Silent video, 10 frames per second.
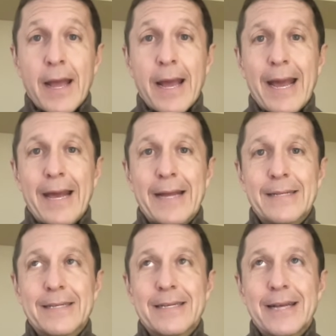
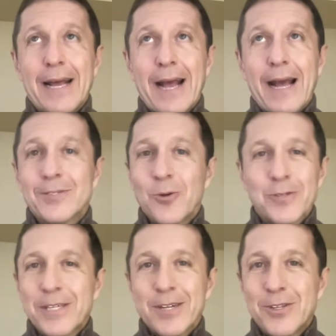and has
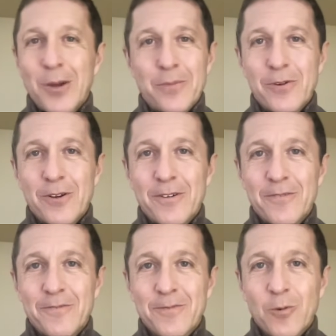only a number
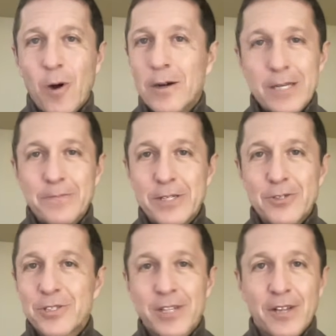of quality
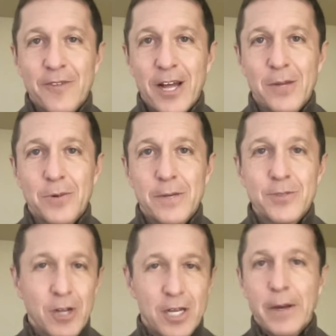pitchers still available. I'm
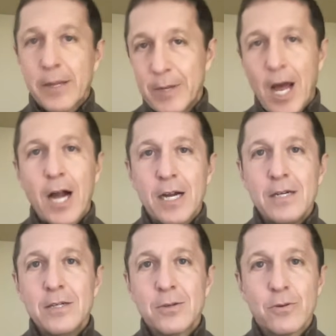talking about
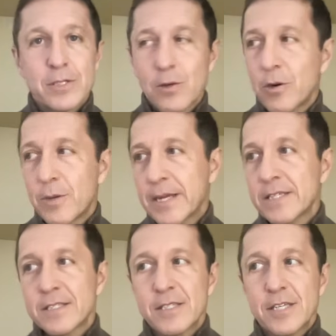Imanaga, who is going to make
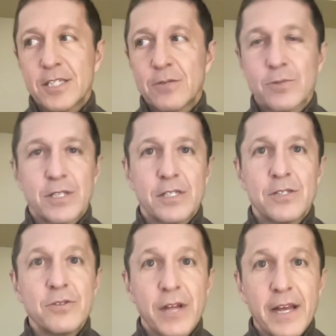his decision within
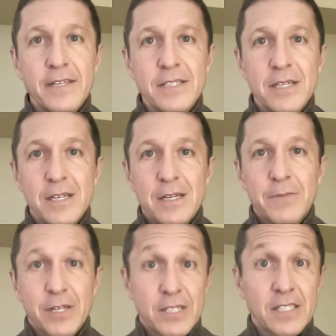2 days
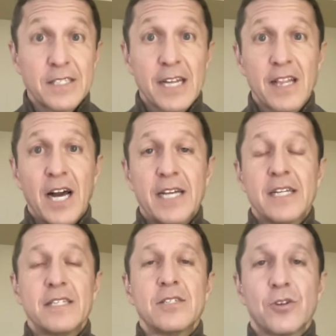because his deadline
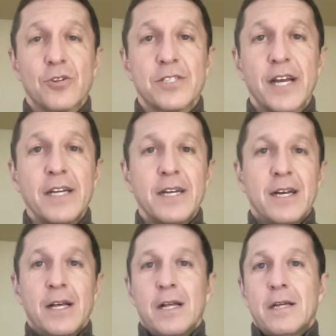is Thursday.
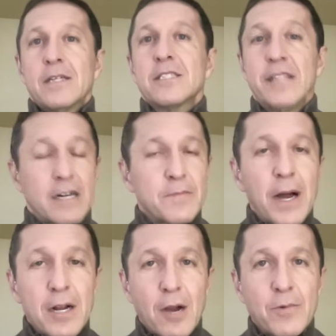Snell and
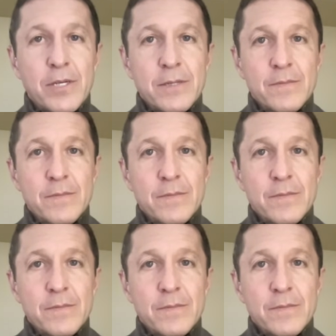Montgomery,